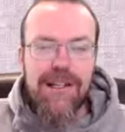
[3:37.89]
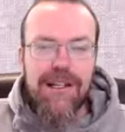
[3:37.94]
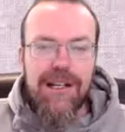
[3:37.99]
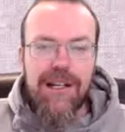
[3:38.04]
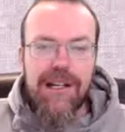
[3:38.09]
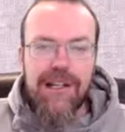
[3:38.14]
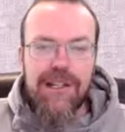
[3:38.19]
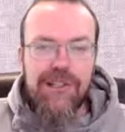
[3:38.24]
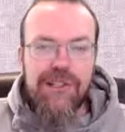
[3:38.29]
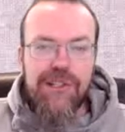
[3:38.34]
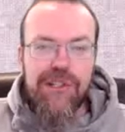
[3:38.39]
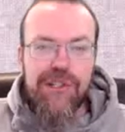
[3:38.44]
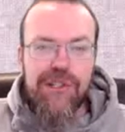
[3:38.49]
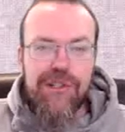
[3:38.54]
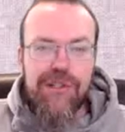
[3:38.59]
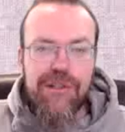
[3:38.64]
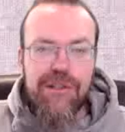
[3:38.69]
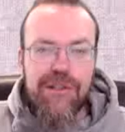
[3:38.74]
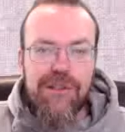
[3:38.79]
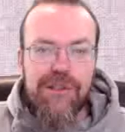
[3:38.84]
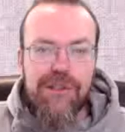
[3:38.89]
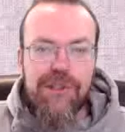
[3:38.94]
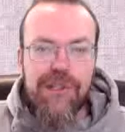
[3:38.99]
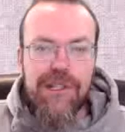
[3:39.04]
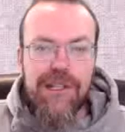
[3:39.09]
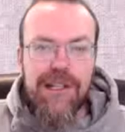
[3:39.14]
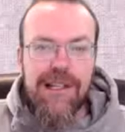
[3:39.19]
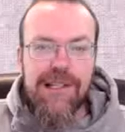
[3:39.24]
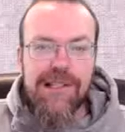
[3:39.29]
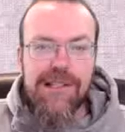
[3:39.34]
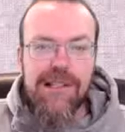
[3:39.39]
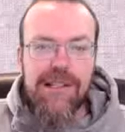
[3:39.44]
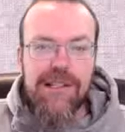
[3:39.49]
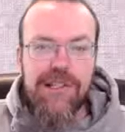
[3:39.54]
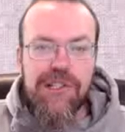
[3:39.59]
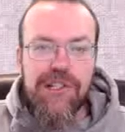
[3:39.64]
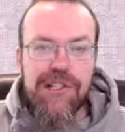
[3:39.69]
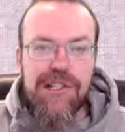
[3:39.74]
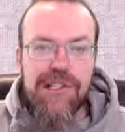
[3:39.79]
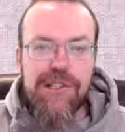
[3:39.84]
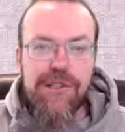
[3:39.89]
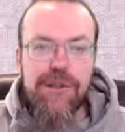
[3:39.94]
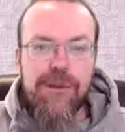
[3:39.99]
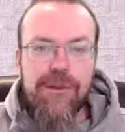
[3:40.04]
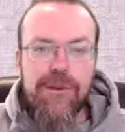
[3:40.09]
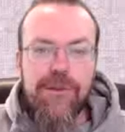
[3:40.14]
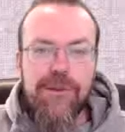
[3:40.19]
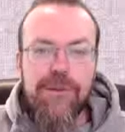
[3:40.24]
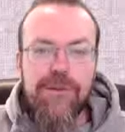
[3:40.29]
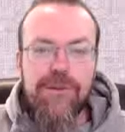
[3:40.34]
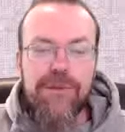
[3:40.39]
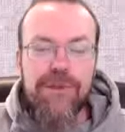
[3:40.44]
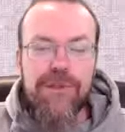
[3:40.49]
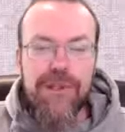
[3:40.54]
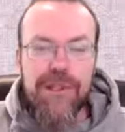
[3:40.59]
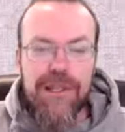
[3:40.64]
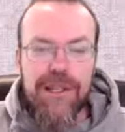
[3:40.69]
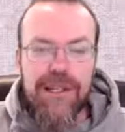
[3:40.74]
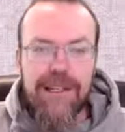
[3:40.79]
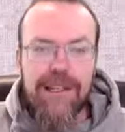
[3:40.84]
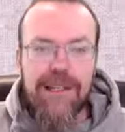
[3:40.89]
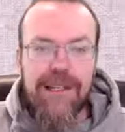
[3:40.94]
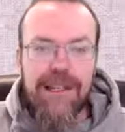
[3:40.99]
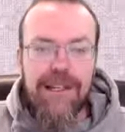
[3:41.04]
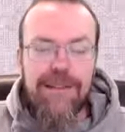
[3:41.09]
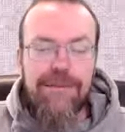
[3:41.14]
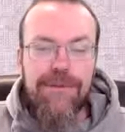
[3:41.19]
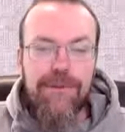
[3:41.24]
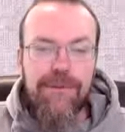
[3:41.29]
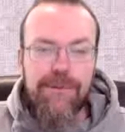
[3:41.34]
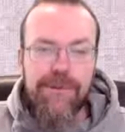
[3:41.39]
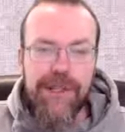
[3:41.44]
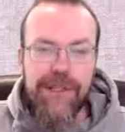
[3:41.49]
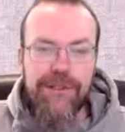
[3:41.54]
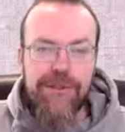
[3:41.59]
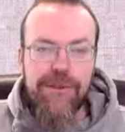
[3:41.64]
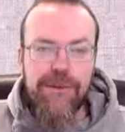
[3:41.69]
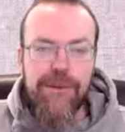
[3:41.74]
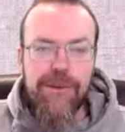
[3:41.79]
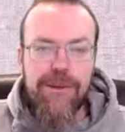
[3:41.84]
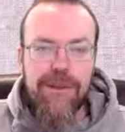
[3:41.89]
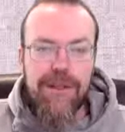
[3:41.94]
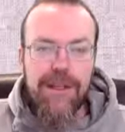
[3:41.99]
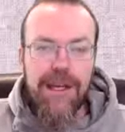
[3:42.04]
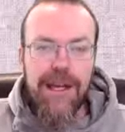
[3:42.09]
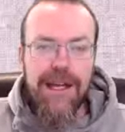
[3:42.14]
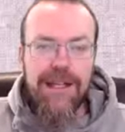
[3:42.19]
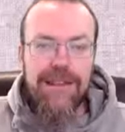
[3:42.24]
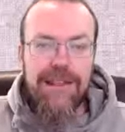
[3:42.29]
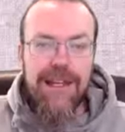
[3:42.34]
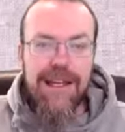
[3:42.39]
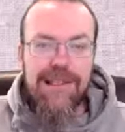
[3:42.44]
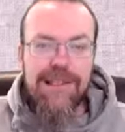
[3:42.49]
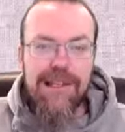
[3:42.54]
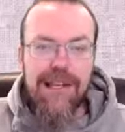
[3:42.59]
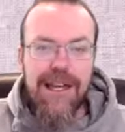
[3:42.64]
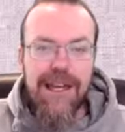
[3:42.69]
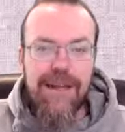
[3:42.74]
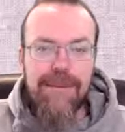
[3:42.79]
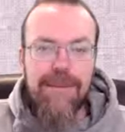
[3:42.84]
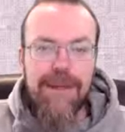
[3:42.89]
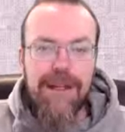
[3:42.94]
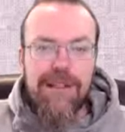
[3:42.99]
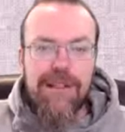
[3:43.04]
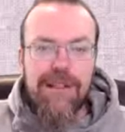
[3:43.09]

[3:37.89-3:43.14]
Uh, she, she is she is hugely influential at that time.